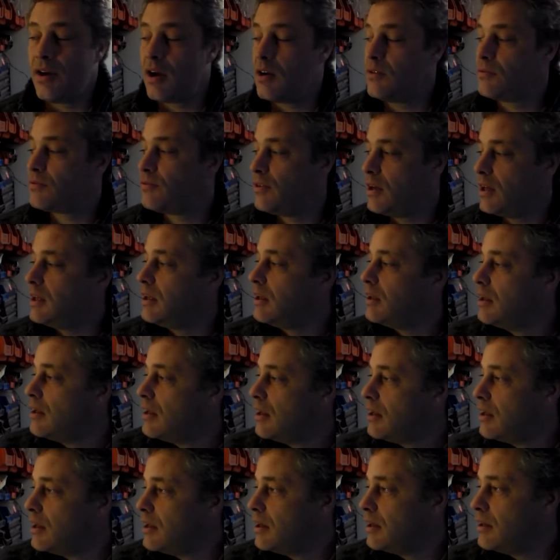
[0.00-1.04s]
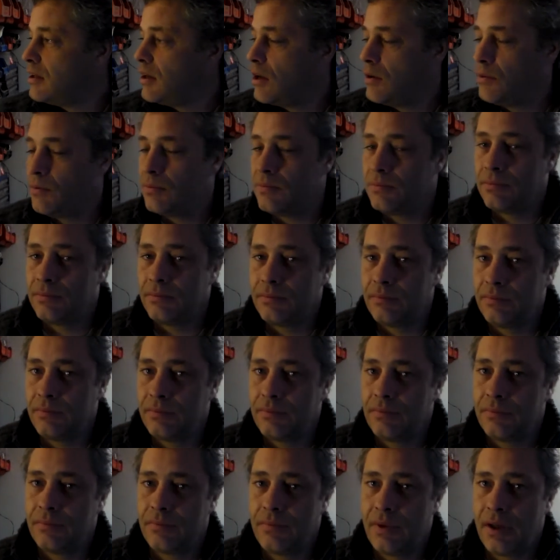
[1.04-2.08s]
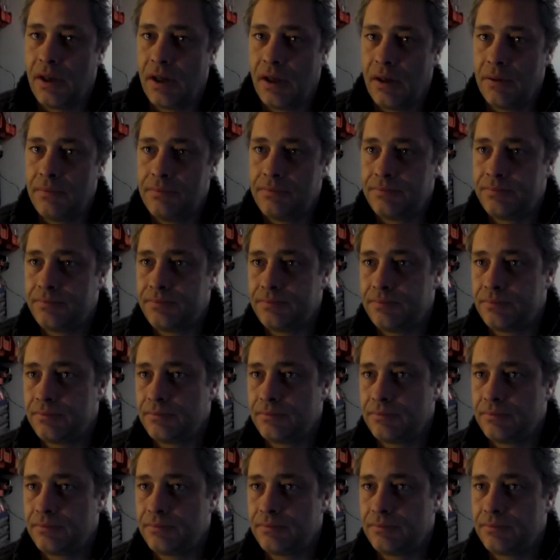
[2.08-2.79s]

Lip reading: And hopefully, you know,